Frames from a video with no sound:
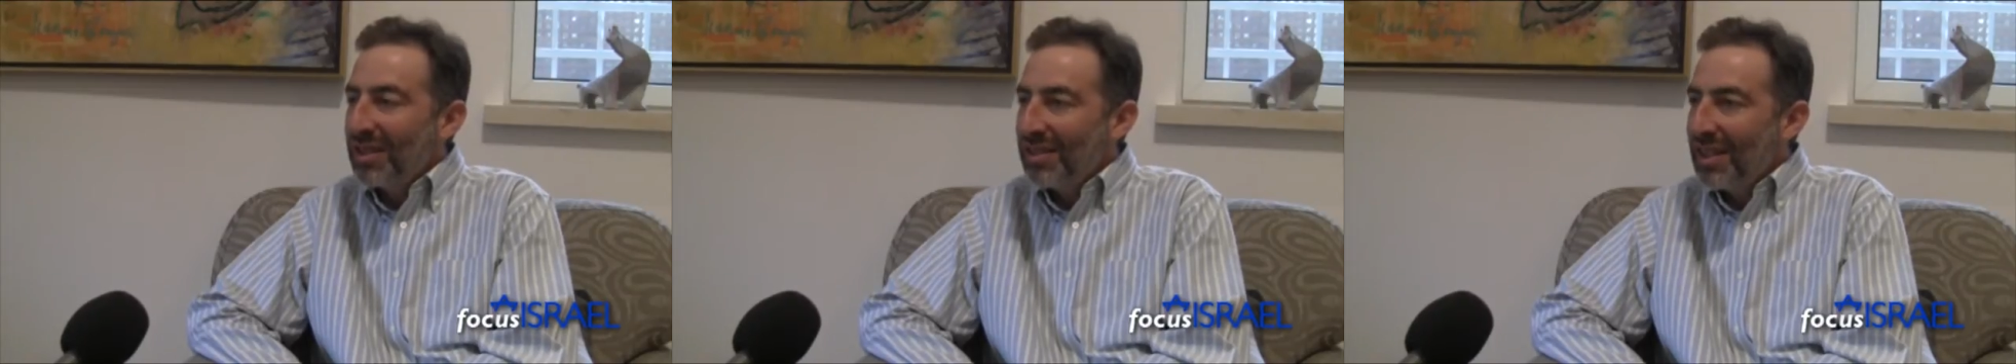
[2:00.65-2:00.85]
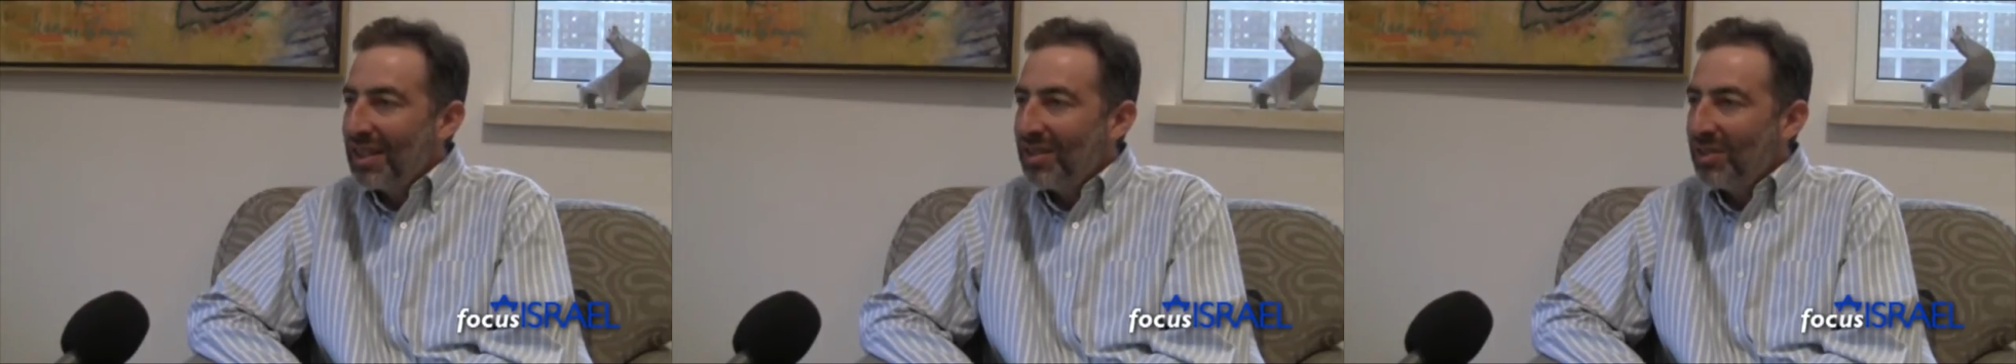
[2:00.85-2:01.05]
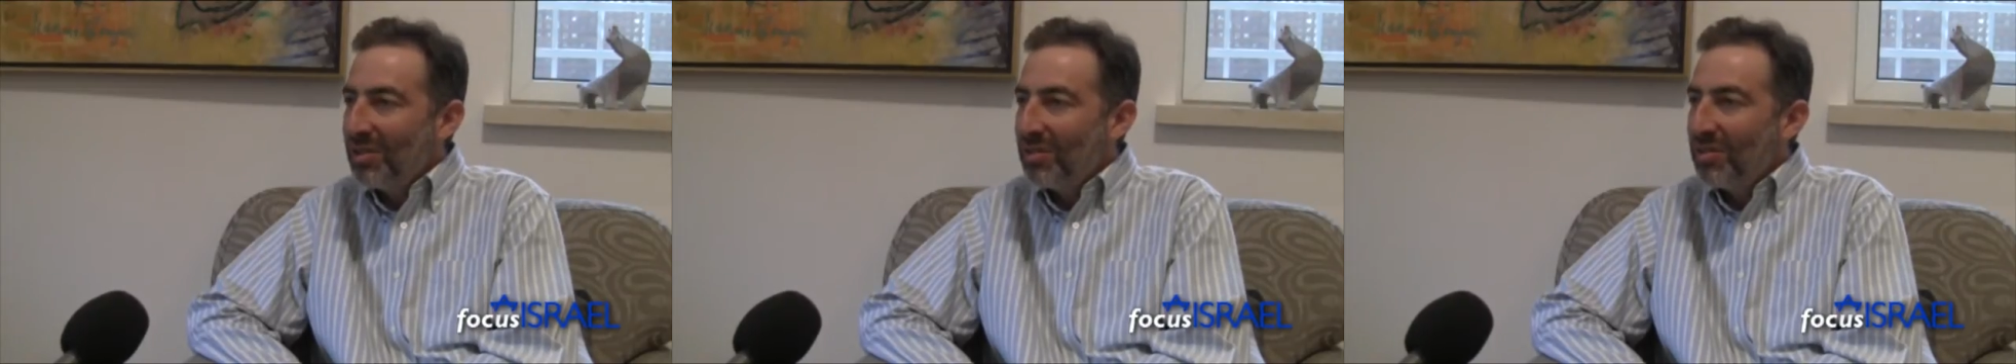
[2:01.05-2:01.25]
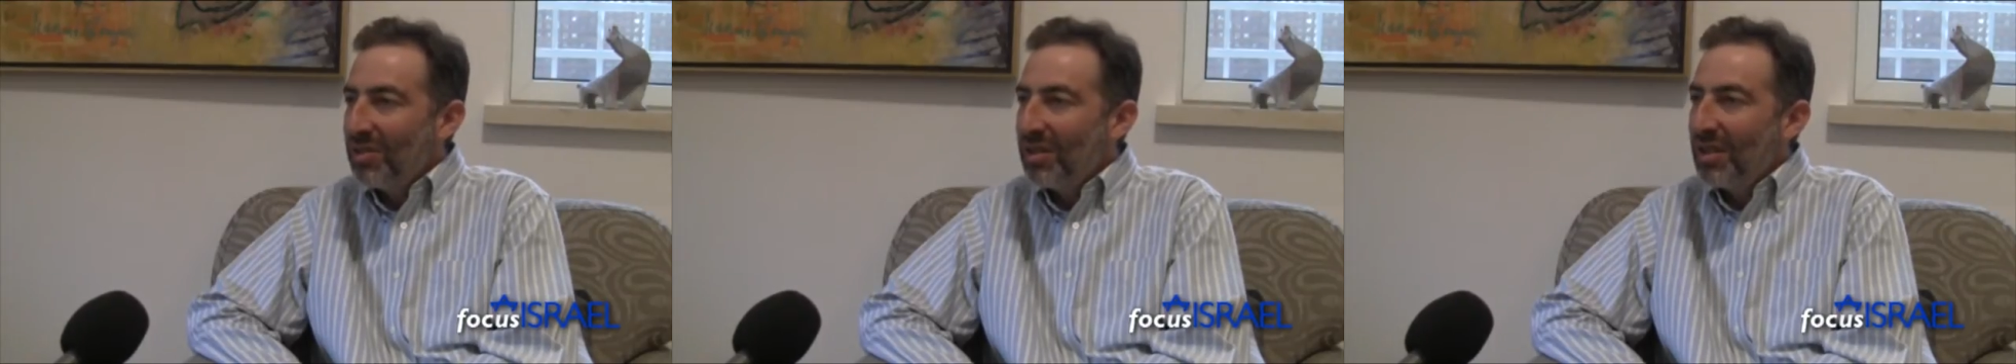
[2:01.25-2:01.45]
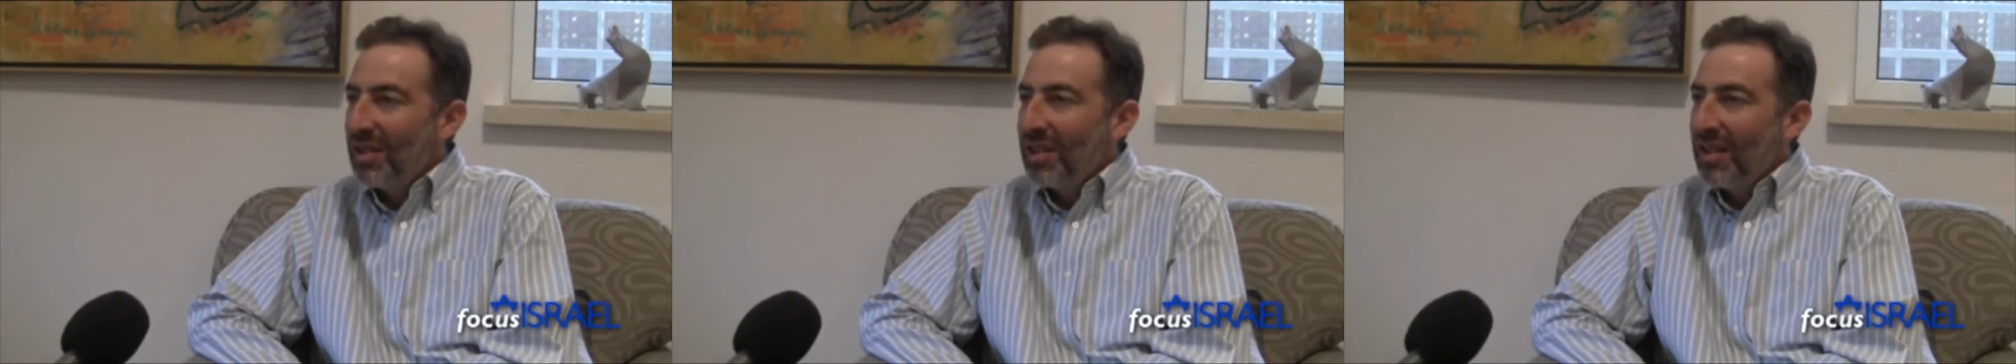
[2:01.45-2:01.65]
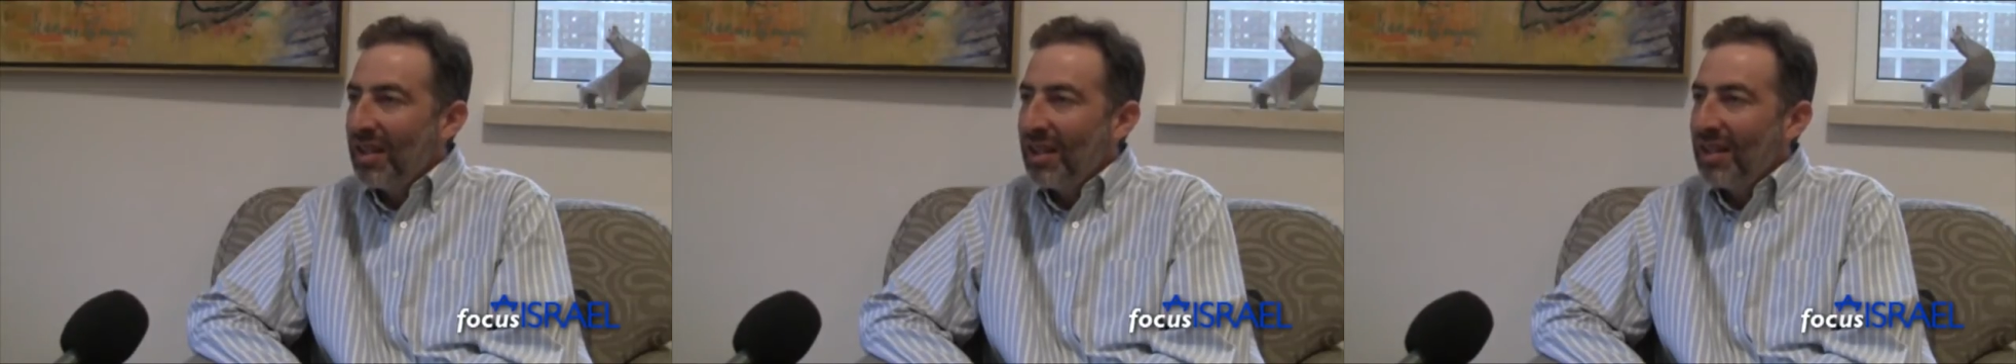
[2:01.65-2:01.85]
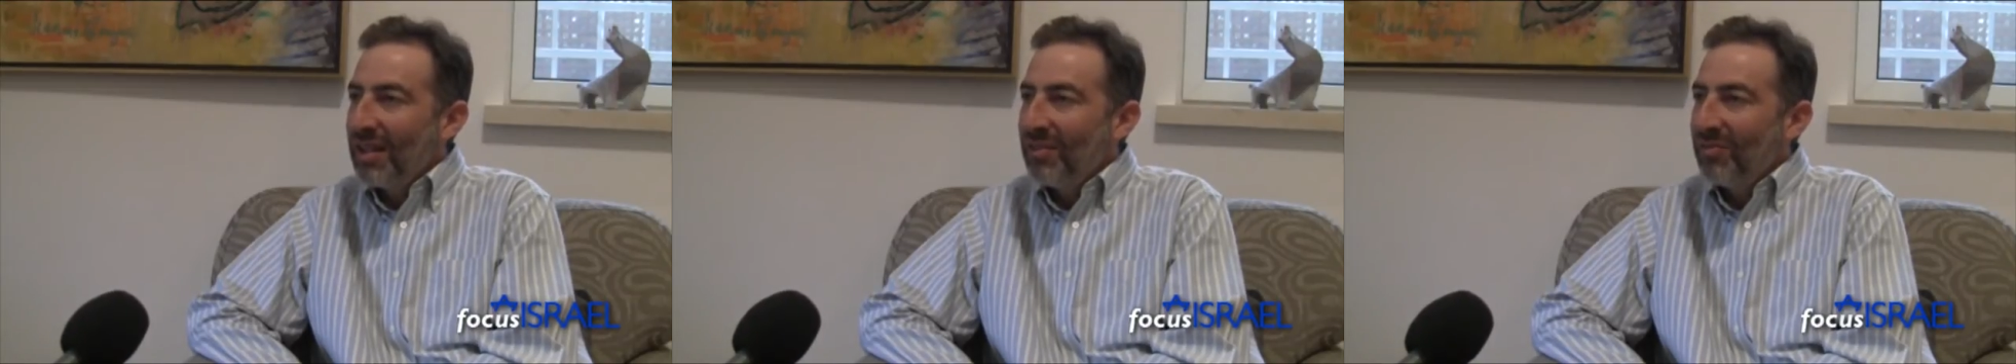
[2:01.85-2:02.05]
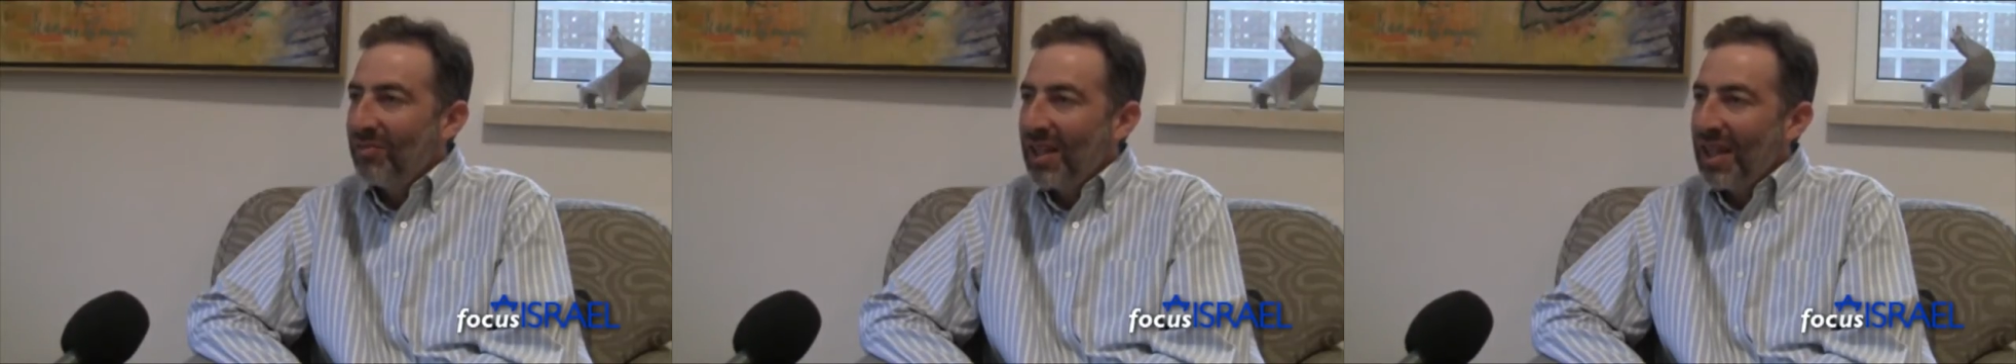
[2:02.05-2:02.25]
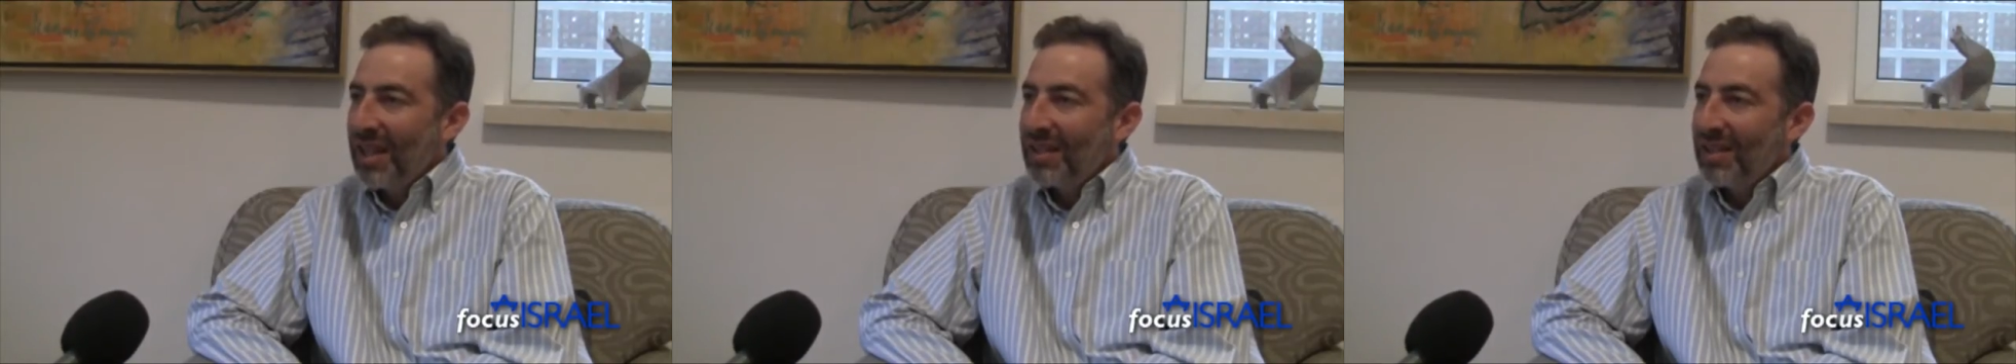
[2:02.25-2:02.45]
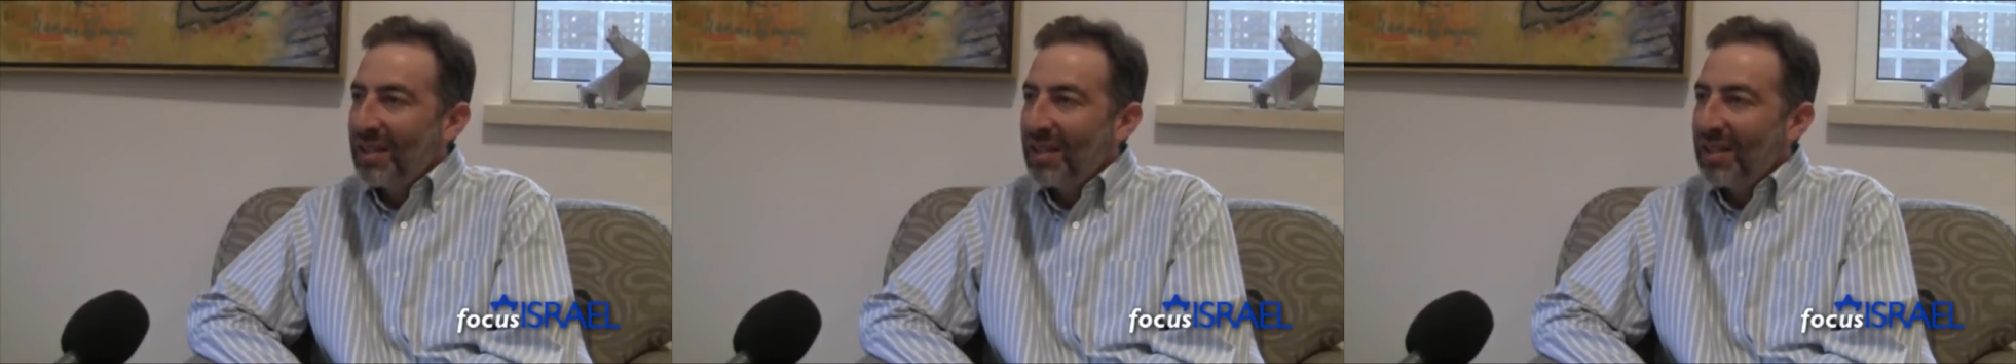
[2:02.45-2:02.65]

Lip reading: give young Israelis tools that